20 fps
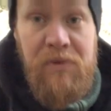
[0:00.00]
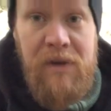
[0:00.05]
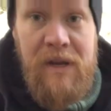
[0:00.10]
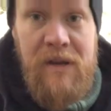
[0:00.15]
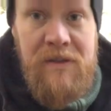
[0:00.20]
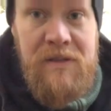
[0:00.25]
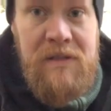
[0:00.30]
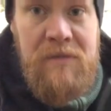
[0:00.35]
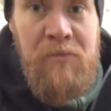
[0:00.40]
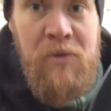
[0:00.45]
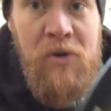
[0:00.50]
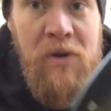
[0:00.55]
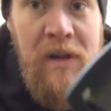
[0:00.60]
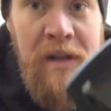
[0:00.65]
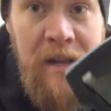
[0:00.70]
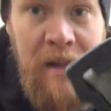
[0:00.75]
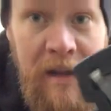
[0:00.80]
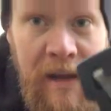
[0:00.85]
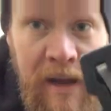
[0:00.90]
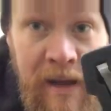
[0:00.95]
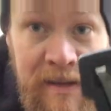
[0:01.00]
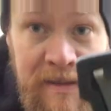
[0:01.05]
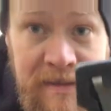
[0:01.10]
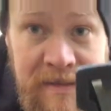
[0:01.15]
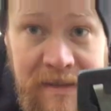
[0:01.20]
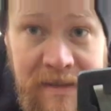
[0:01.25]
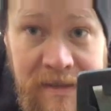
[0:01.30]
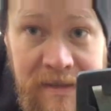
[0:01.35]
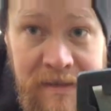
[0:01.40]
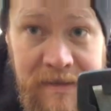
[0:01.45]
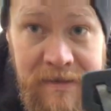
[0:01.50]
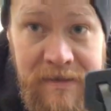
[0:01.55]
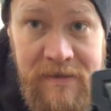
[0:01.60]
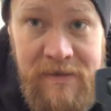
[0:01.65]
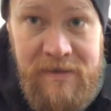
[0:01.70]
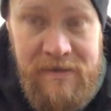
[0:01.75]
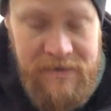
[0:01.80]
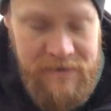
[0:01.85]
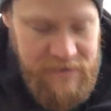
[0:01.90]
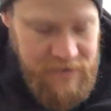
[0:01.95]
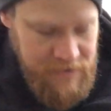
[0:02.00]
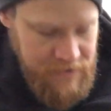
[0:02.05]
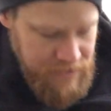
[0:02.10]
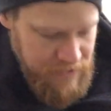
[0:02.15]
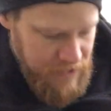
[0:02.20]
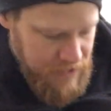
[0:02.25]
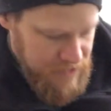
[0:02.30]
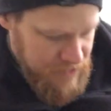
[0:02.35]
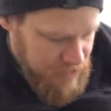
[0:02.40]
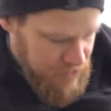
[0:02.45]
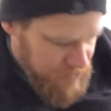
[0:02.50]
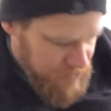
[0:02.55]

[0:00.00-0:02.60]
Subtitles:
bring a small little axe. That's